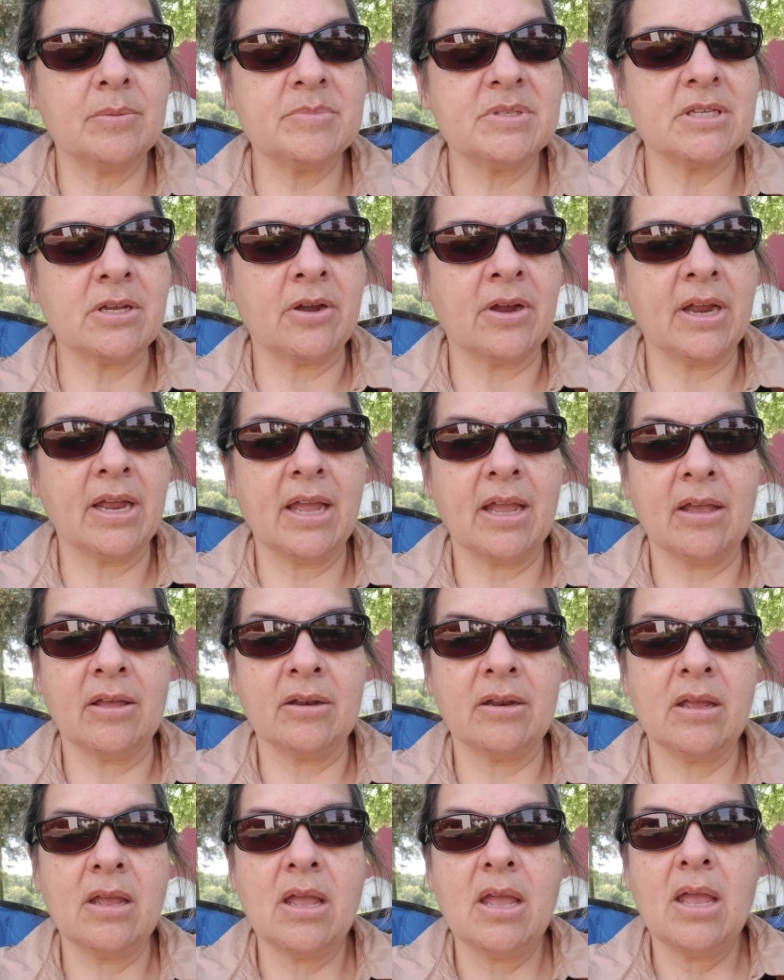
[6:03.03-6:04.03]
sorry, hang on.
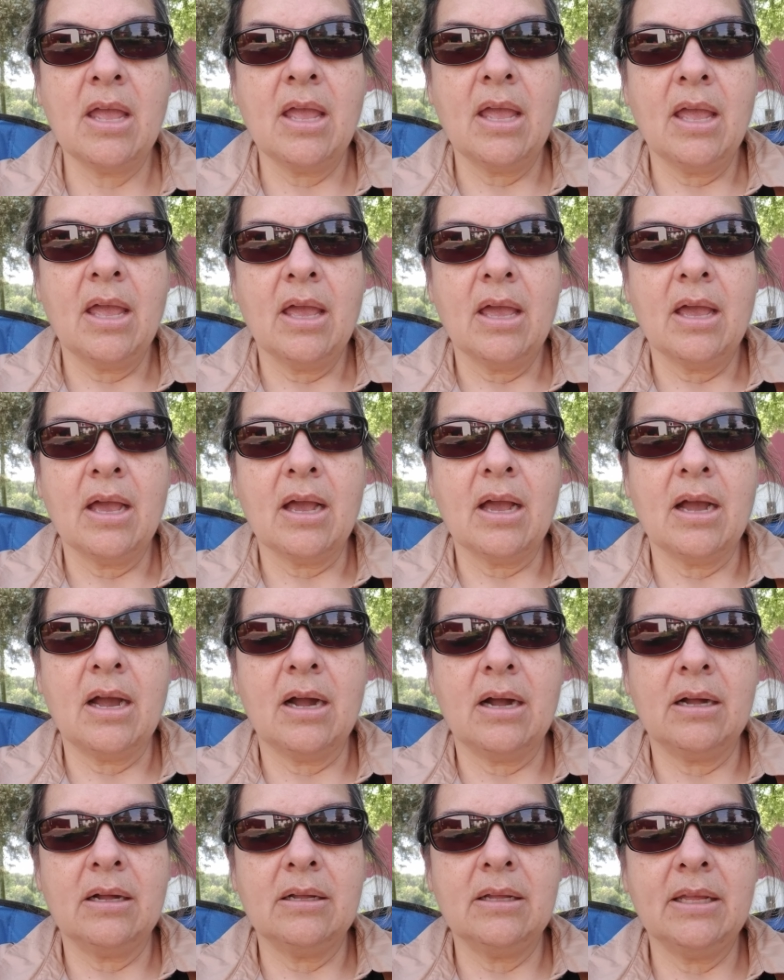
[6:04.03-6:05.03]

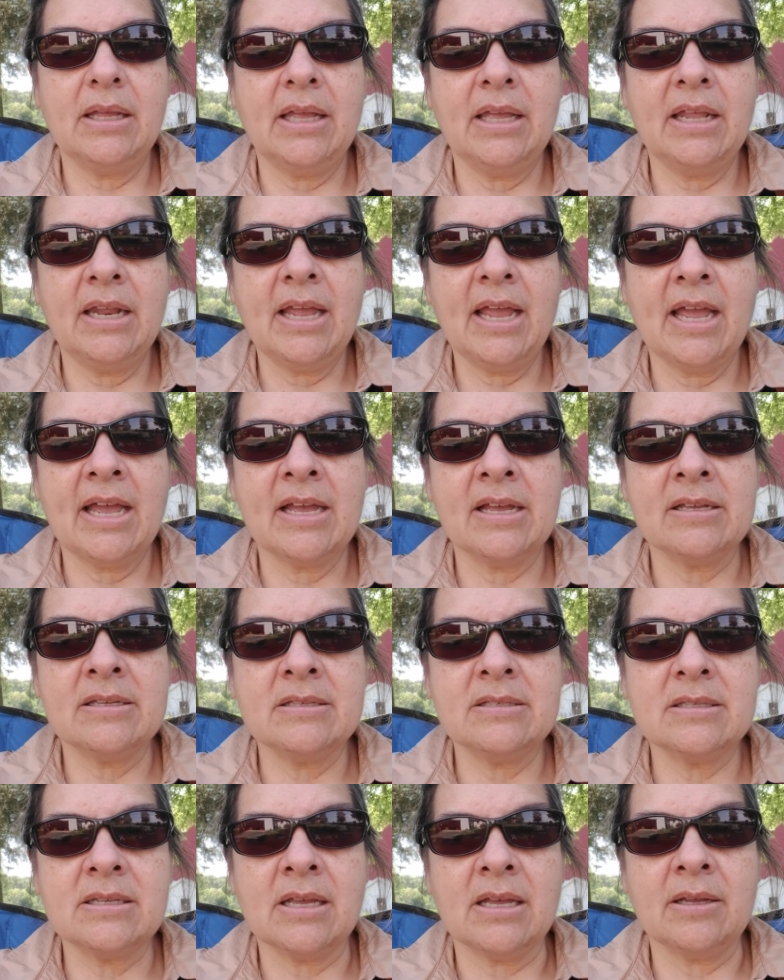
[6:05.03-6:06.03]
It
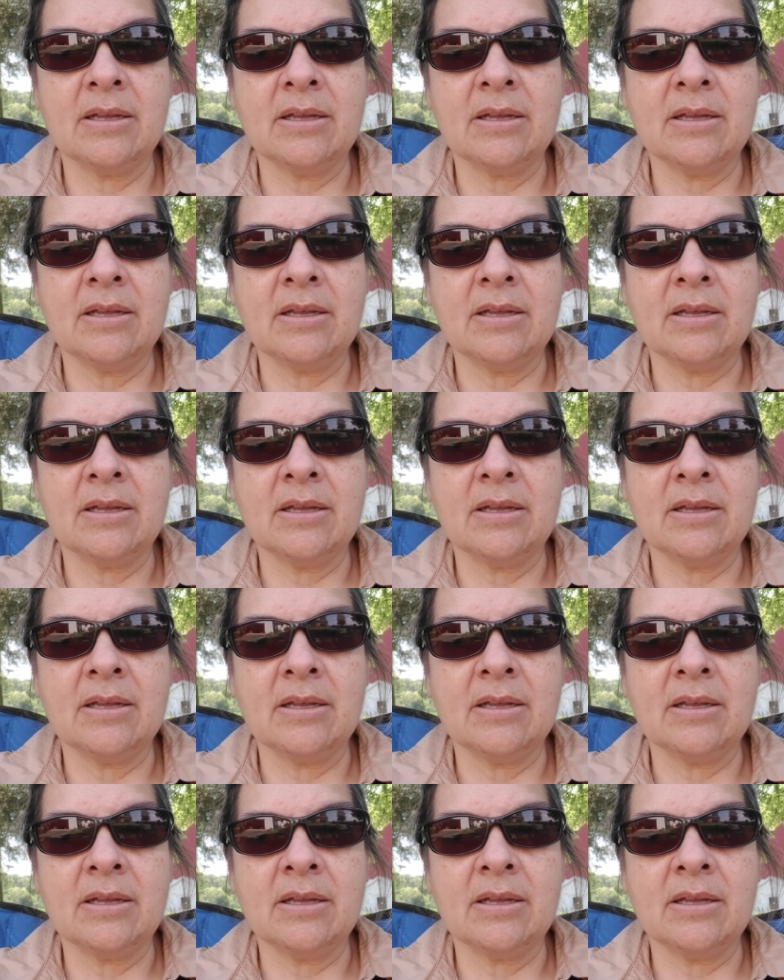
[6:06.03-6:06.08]
has